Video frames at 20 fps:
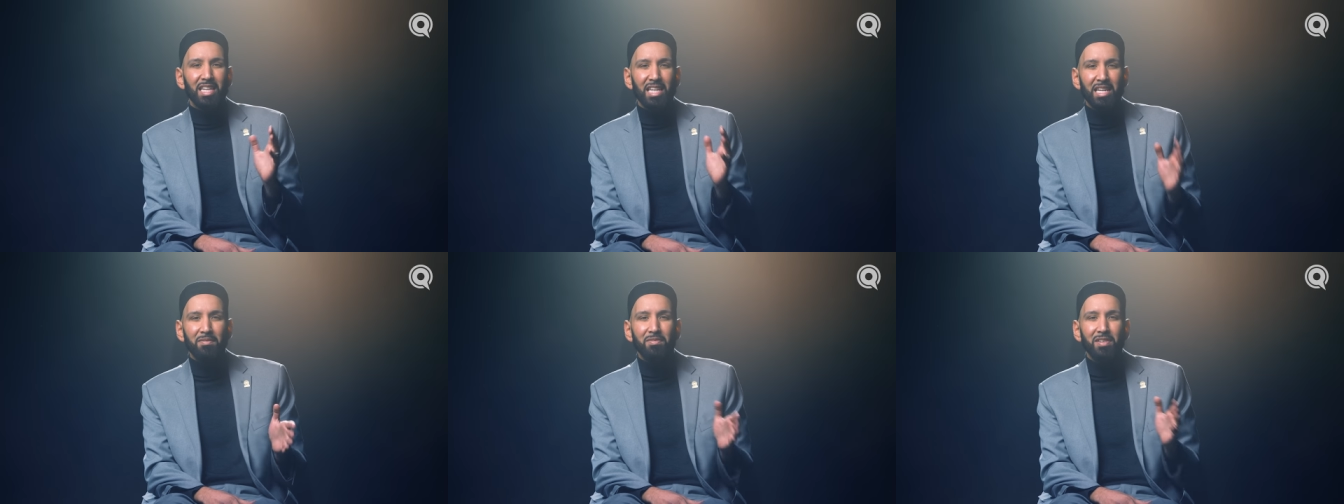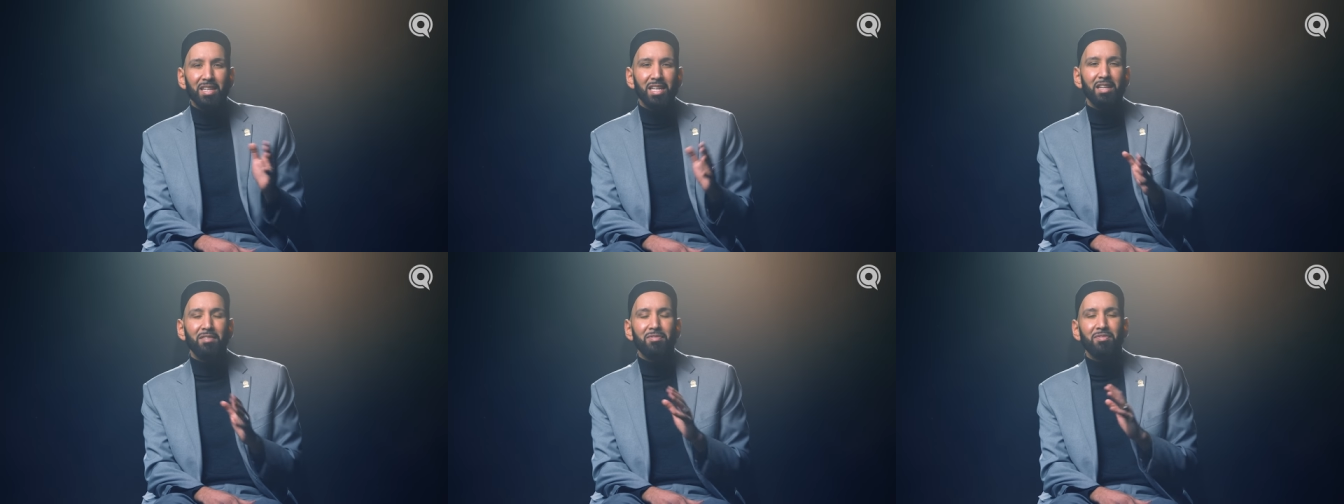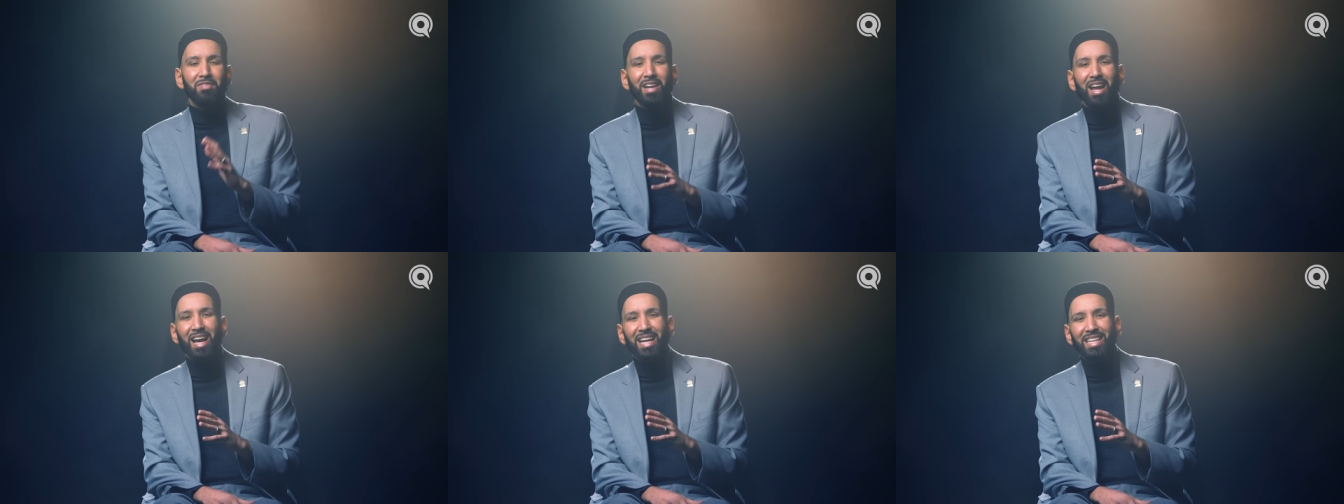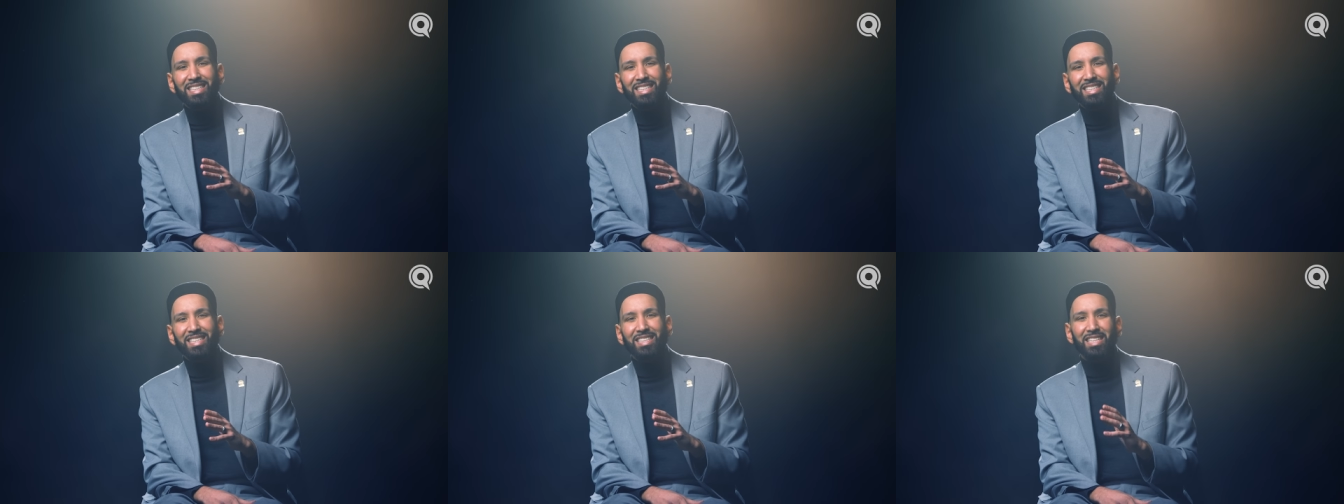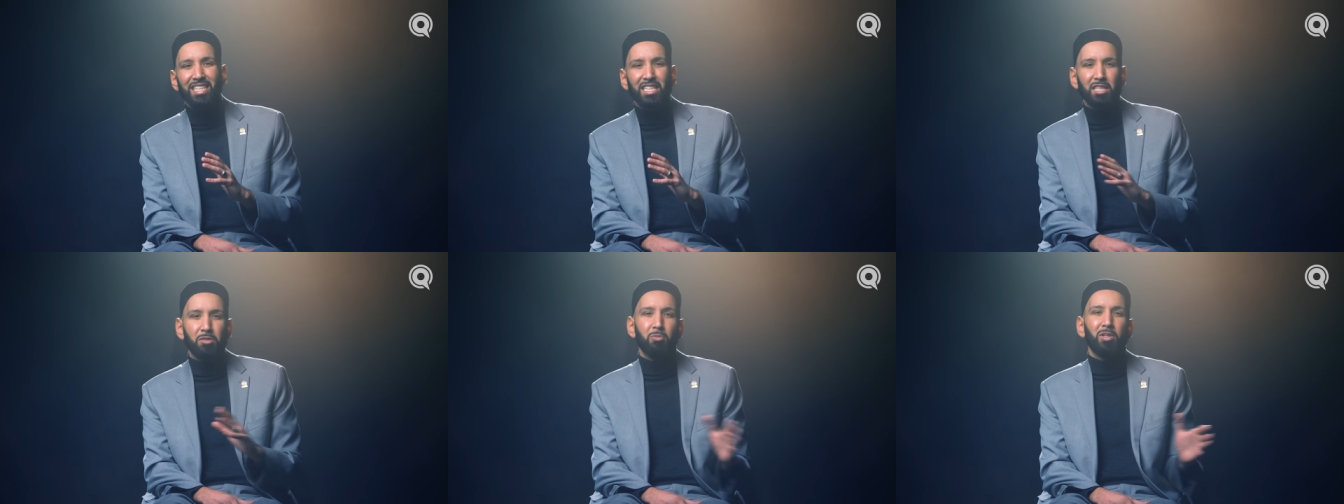even if nice,
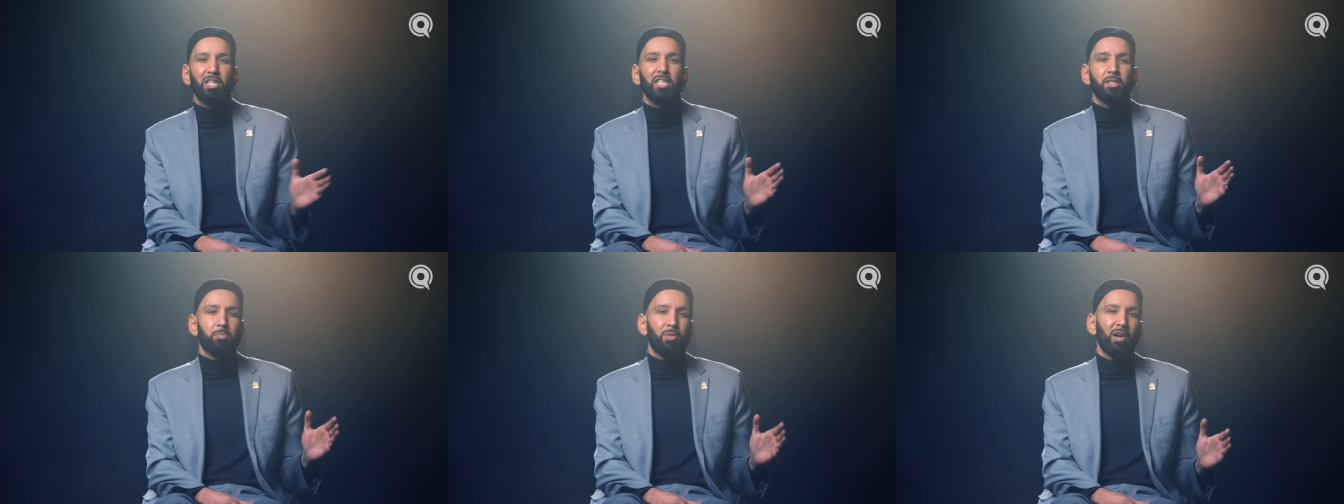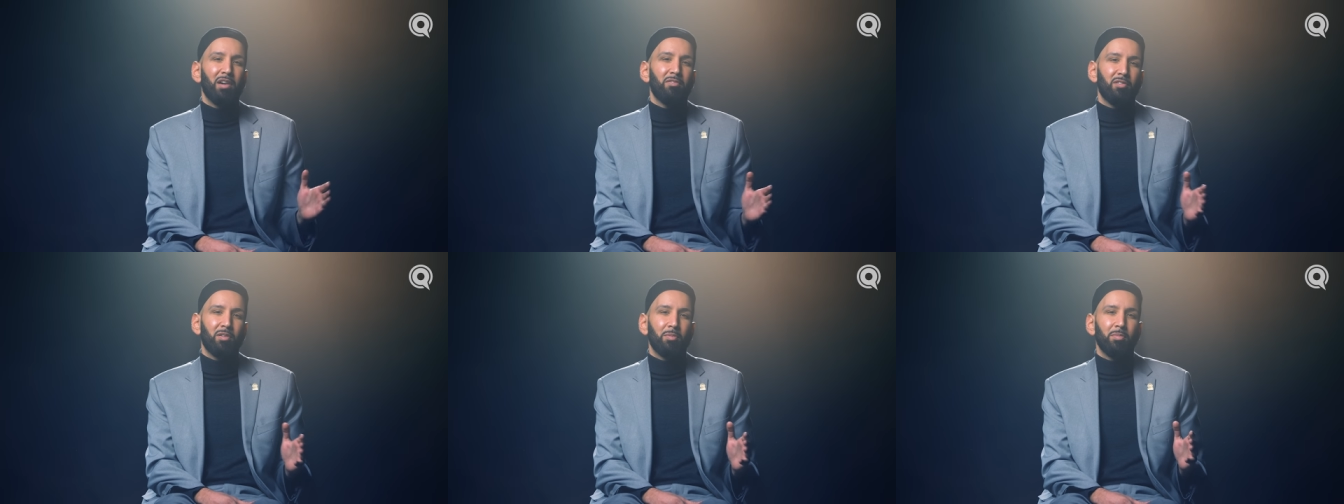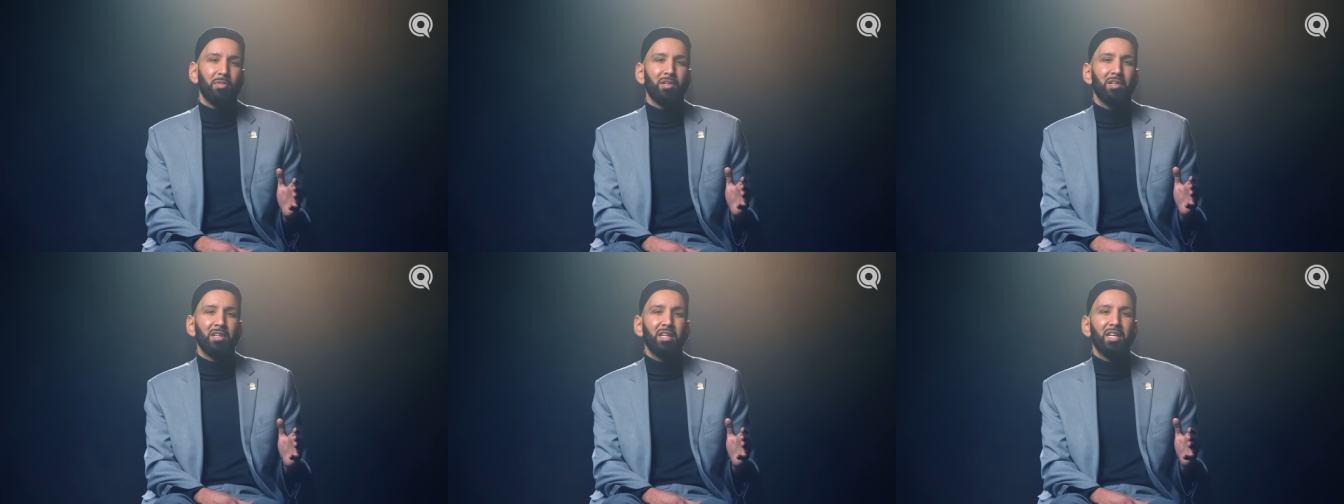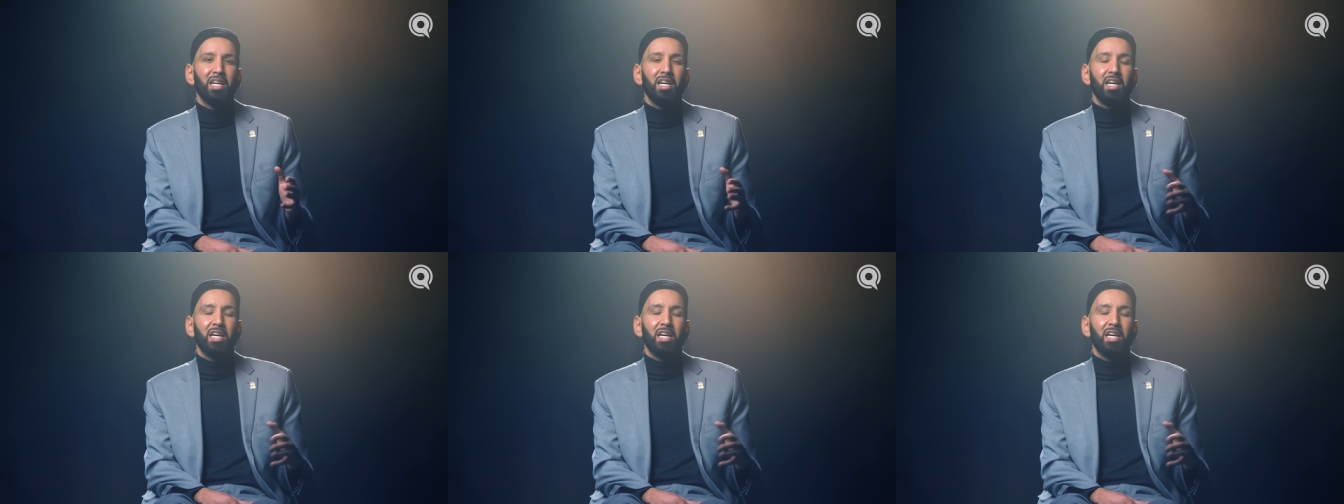is what is preferable.